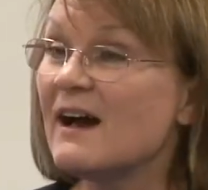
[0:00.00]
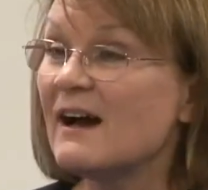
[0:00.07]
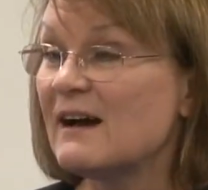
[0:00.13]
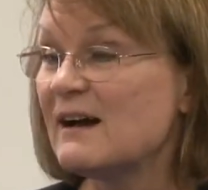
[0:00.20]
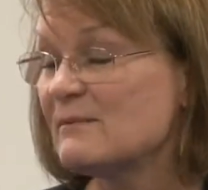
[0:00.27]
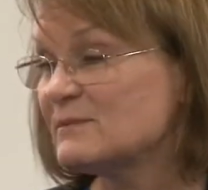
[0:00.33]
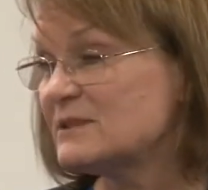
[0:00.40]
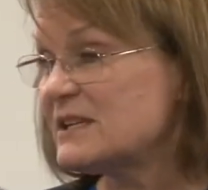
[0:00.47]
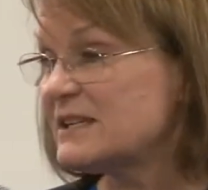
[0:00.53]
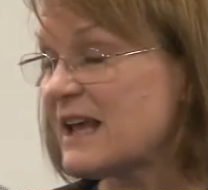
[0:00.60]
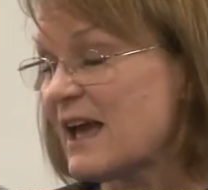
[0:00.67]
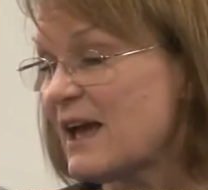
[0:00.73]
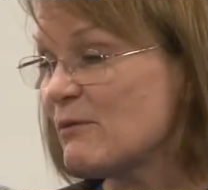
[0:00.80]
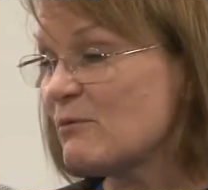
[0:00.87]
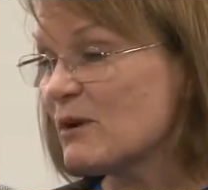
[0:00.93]
Um,
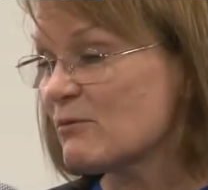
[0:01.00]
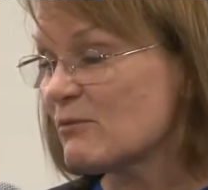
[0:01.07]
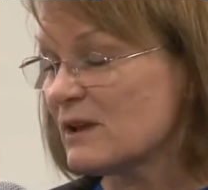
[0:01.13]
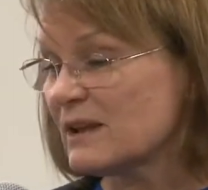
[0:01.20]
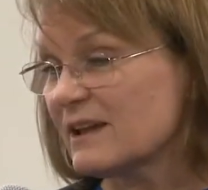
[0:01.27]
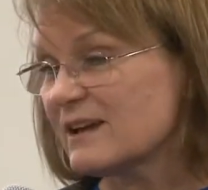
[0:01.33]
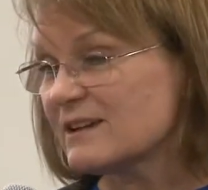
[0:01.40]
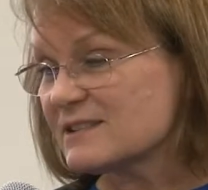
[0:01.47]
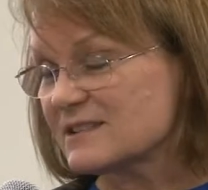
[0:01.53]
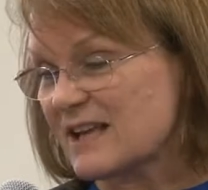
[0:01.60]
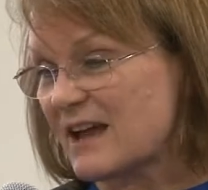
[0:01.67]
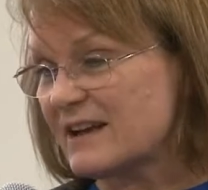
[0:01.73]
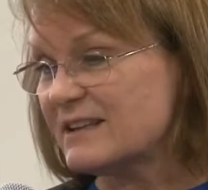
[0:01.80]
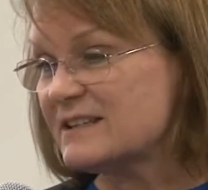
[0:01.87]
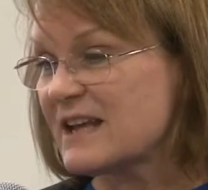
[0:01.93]
today, we're really
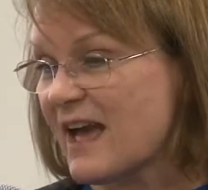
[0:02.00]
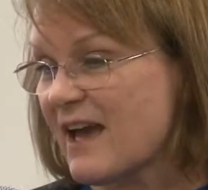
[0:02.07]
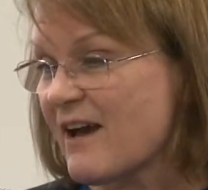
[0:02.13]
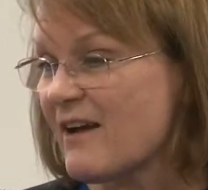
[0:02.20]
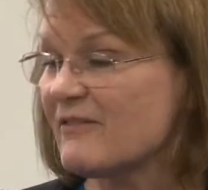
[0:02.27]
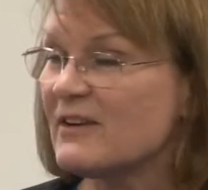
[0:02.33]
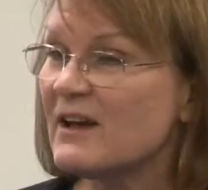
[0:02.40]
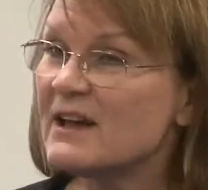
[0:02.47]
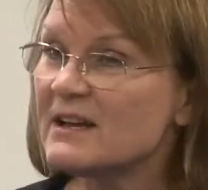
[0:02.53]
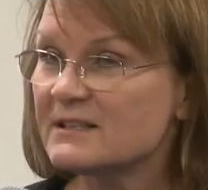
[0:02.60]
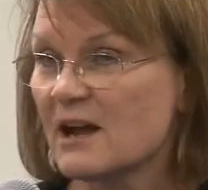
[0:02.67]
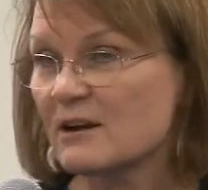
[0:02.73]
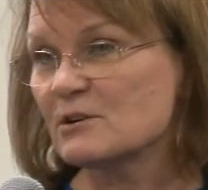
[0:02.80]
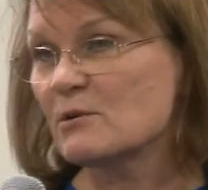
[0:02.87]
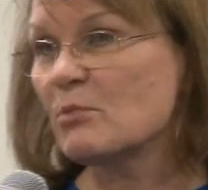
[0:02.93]
excited to have Dr.